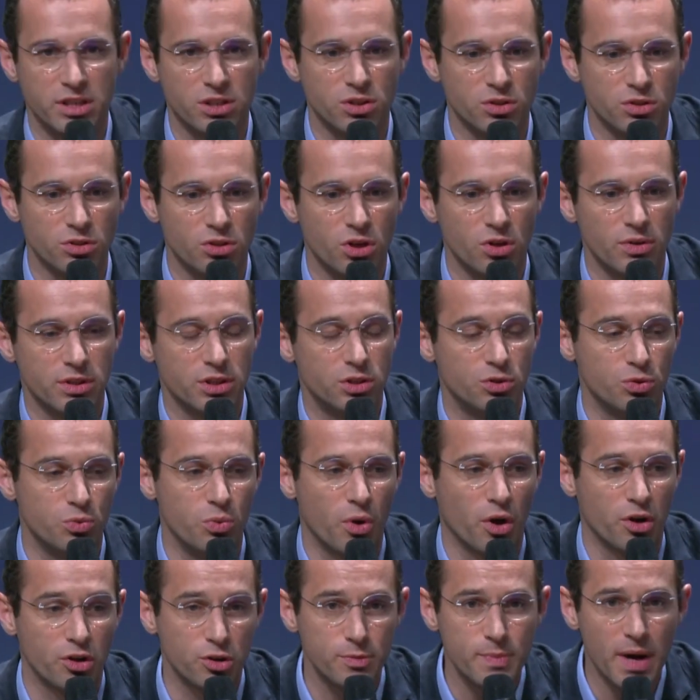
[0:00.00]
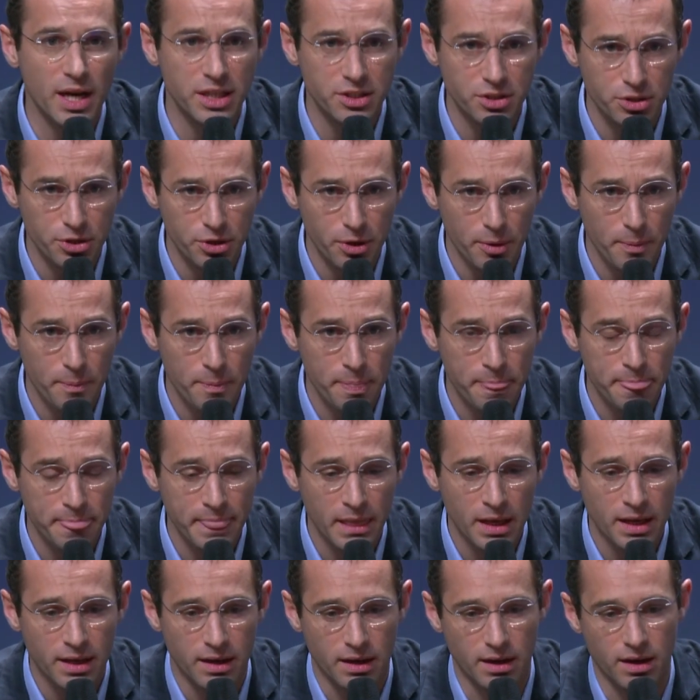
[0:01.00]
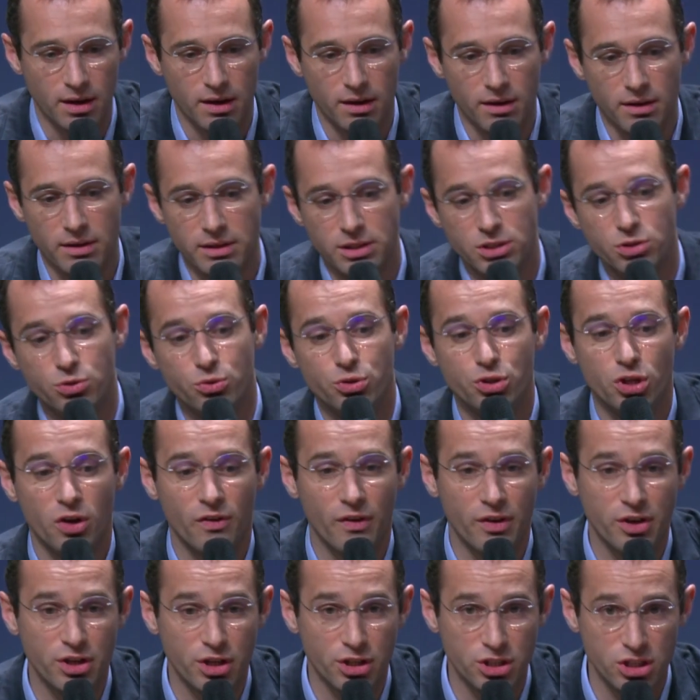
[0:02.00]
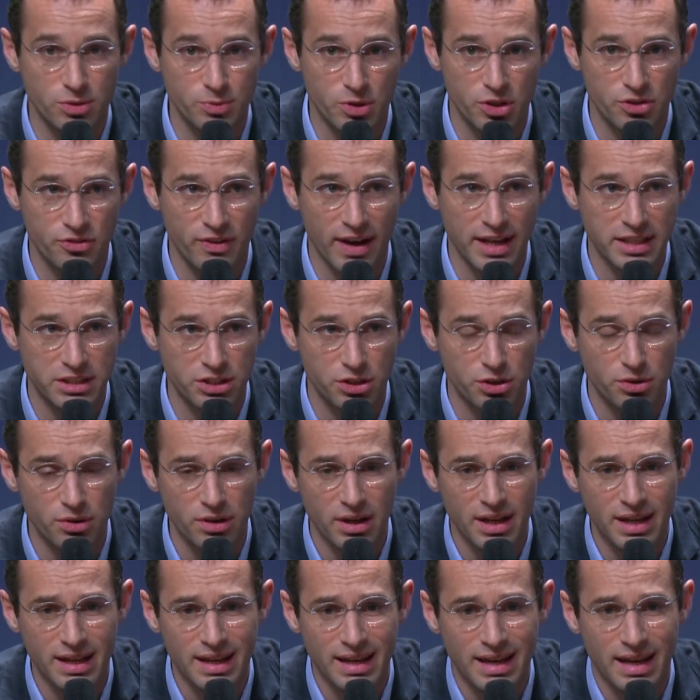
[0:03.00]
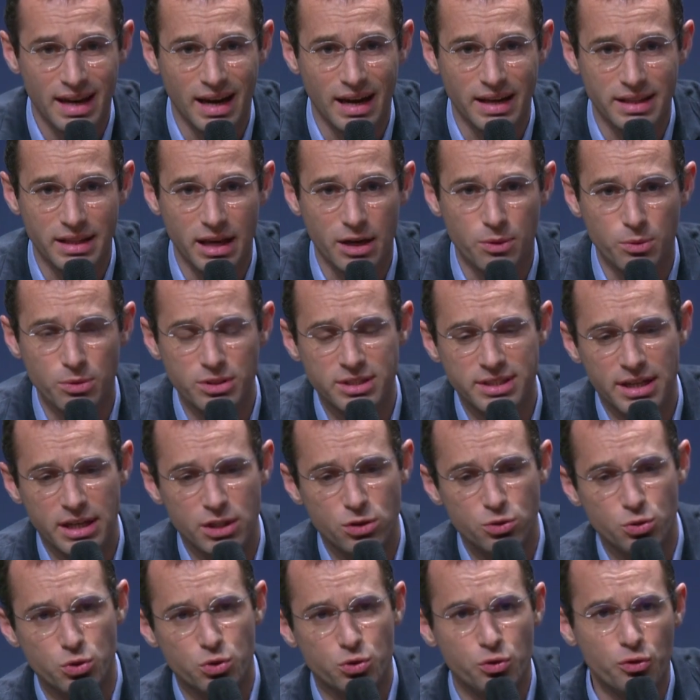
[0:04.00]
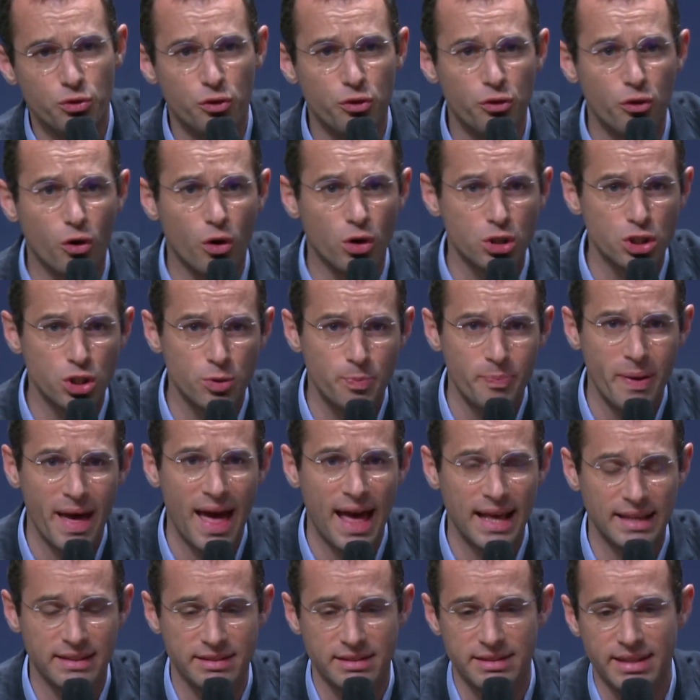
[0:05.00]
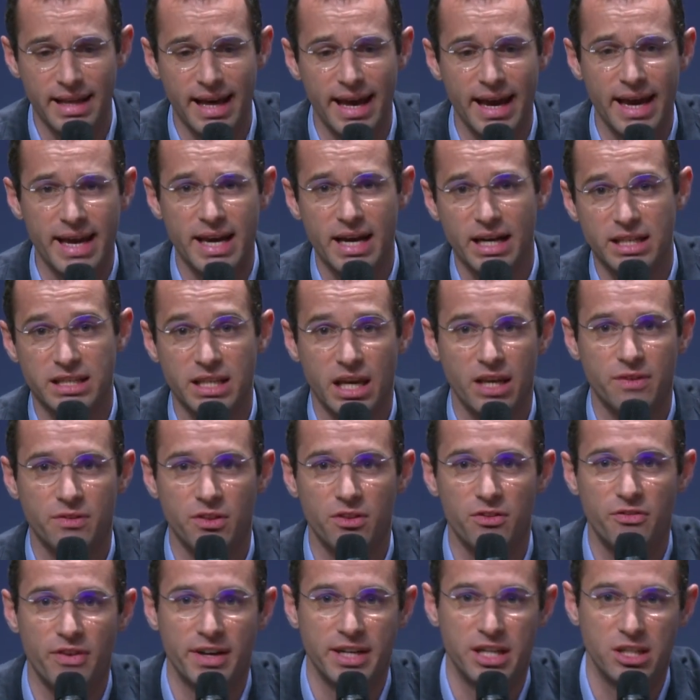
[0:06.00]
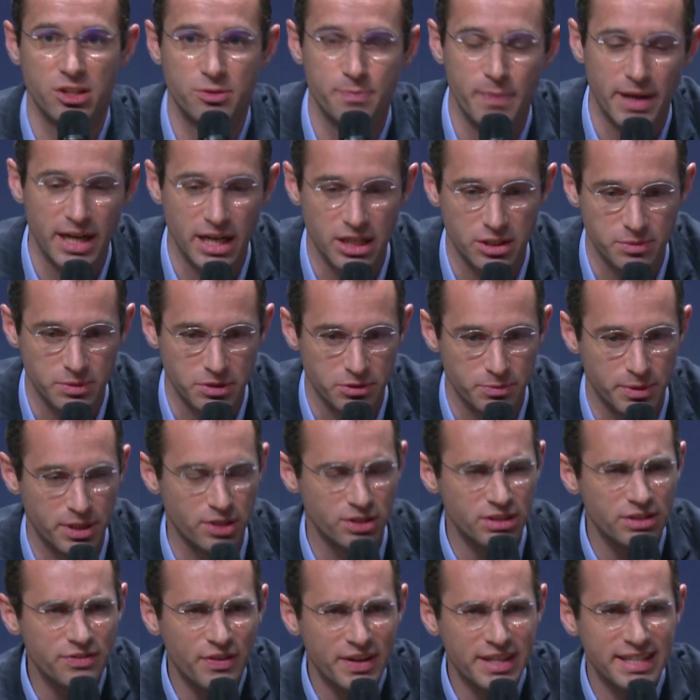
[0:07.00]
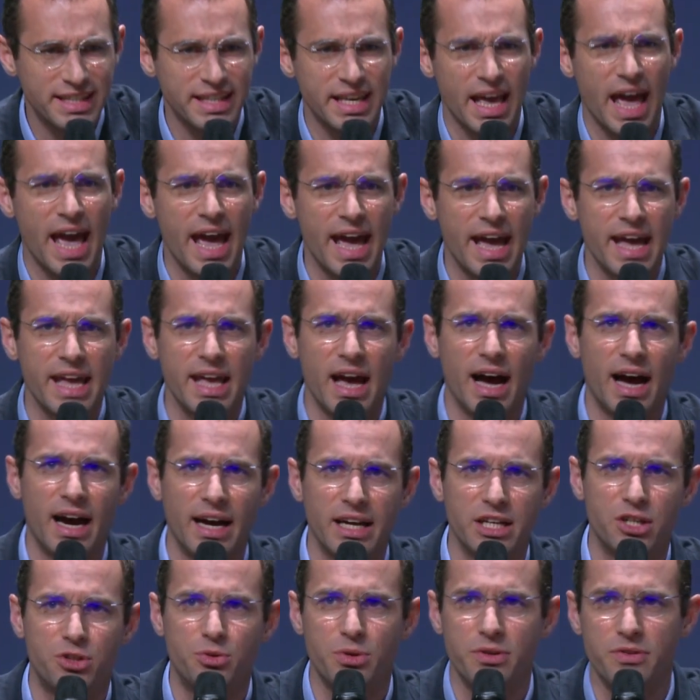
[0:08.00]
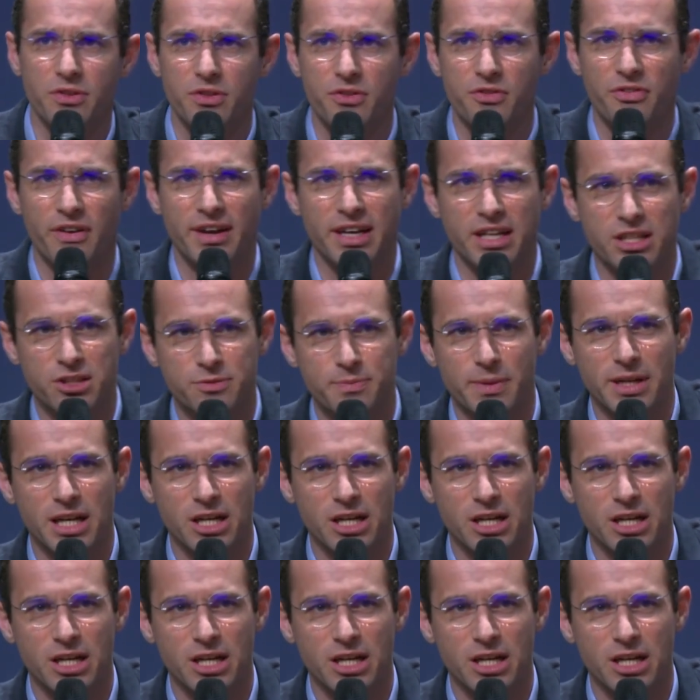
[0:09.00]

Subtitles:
at QONTO is to work smarter, is to serve our customers faster, and I would say to forge a path in AI-driven finance management. Because if I say AI-driven finance